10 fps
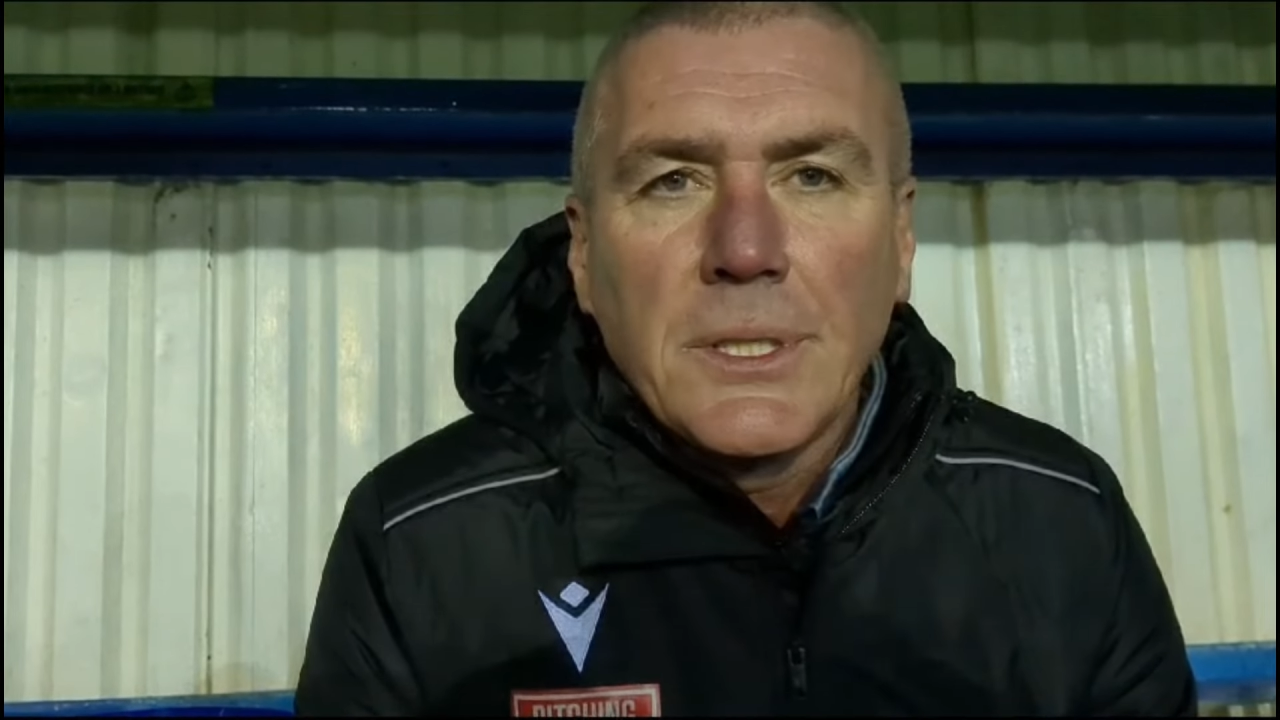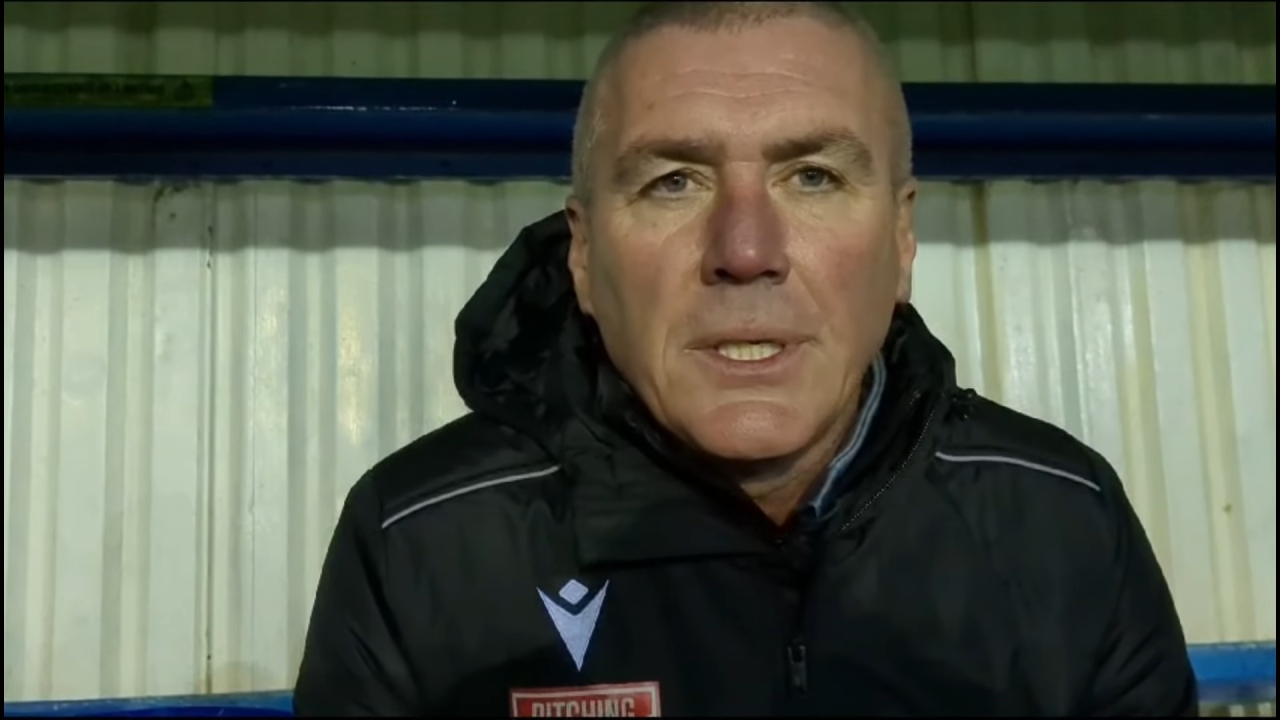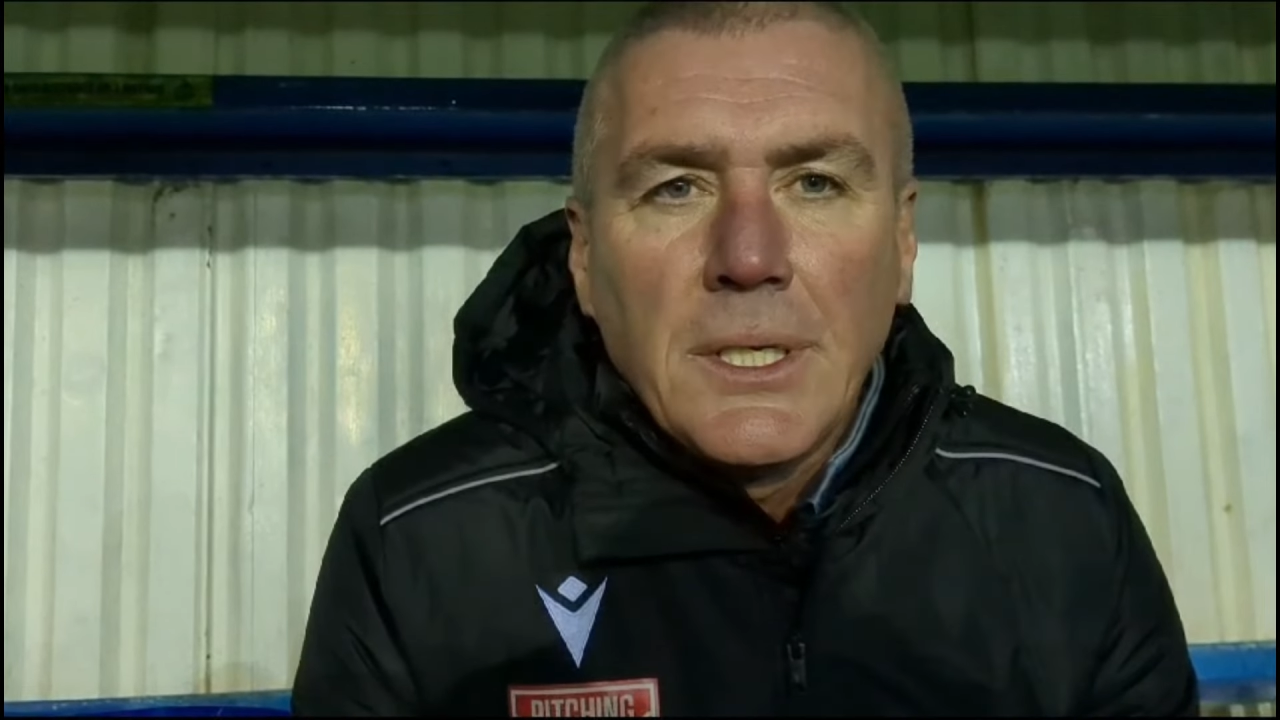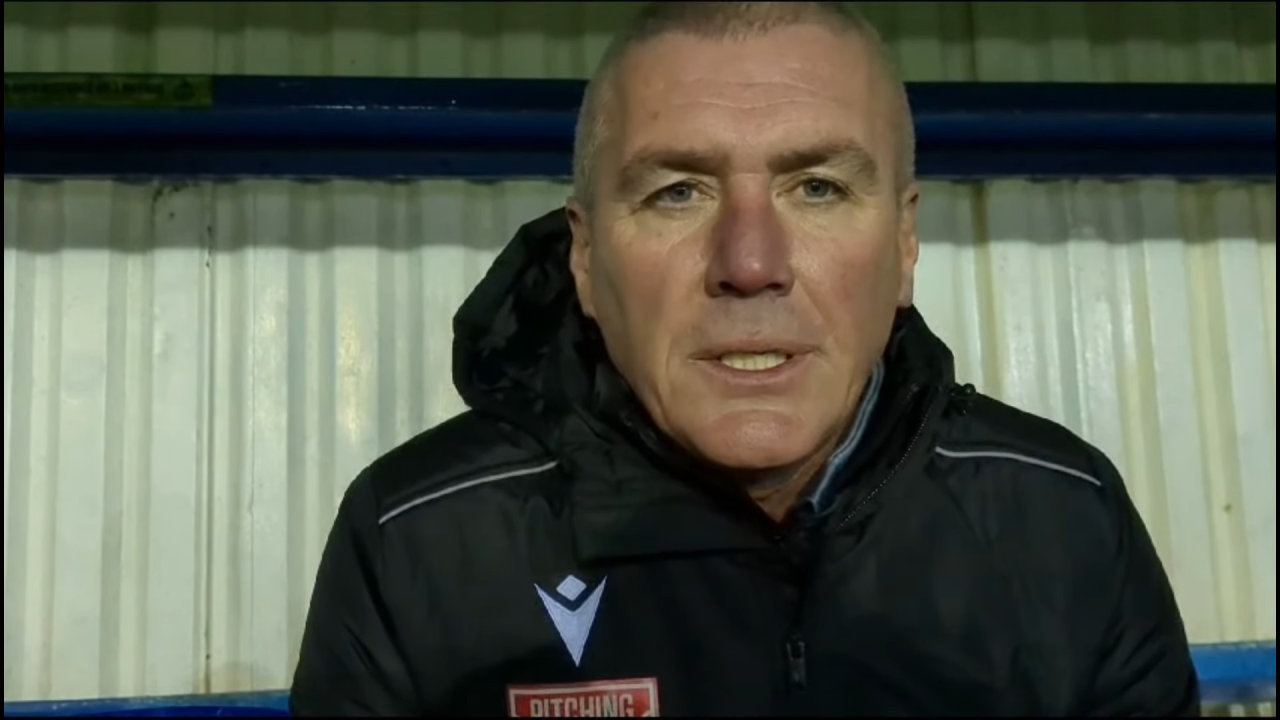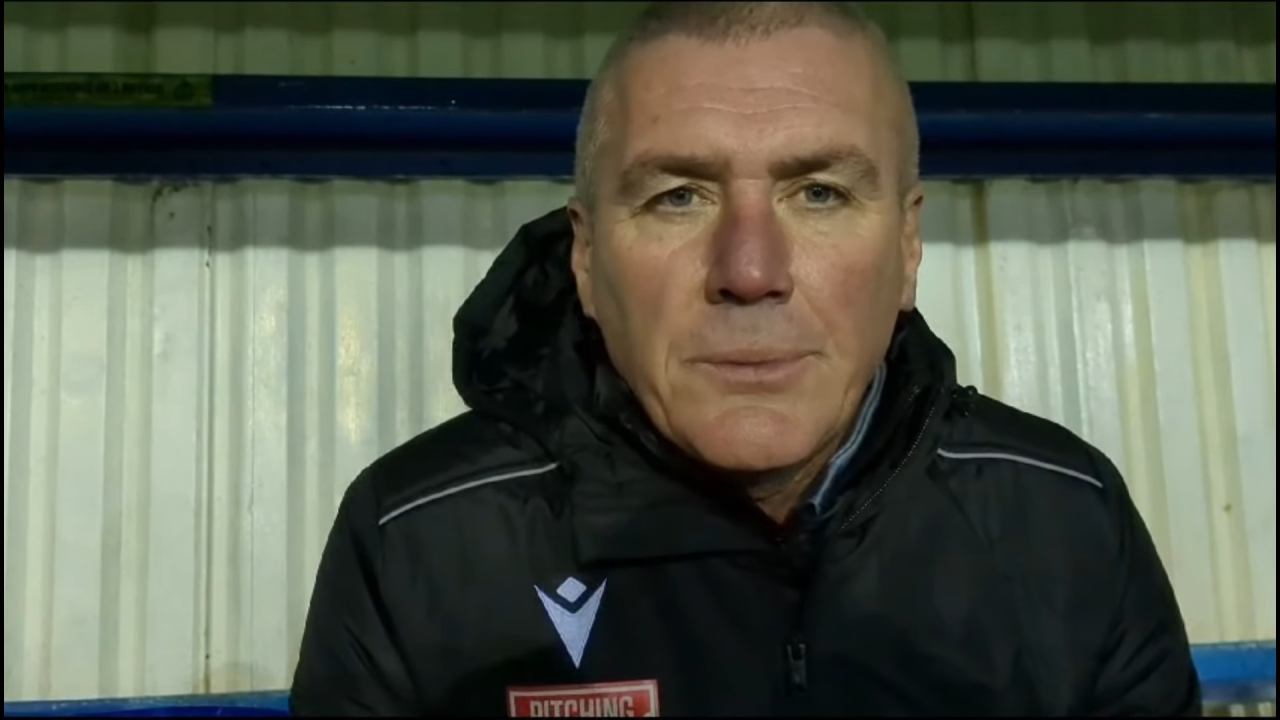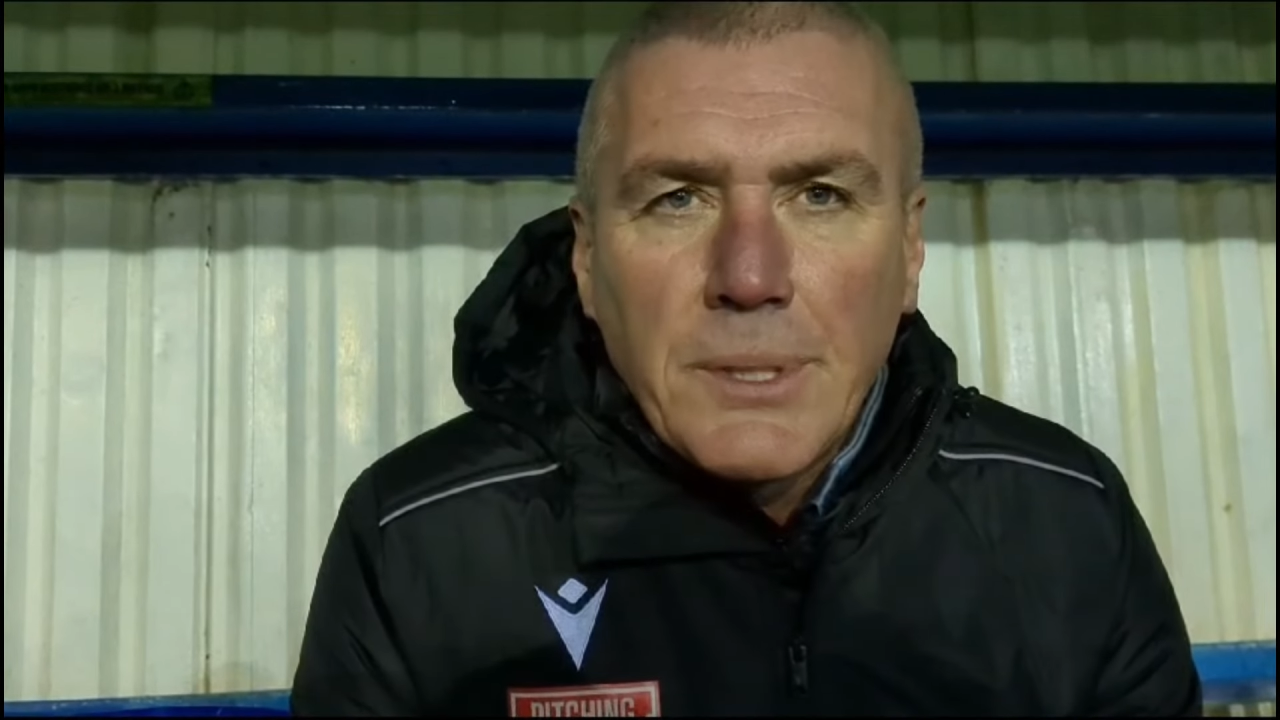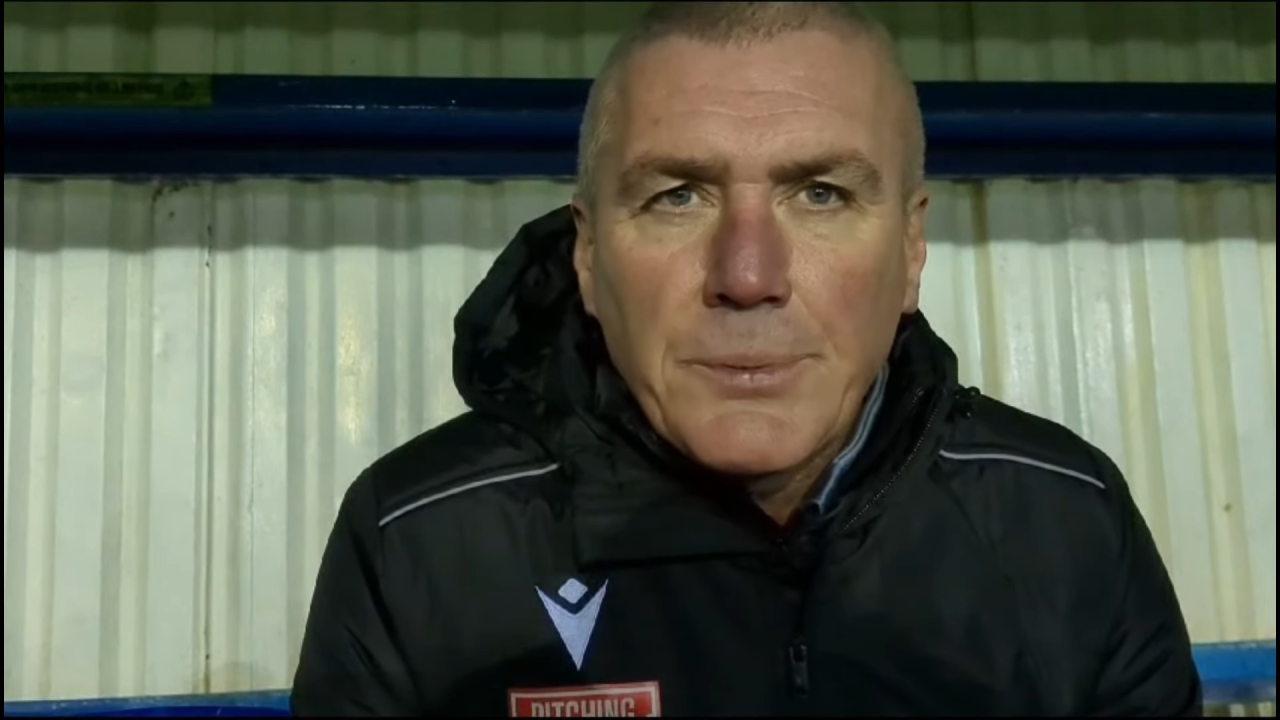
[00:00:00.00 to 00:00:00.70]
It was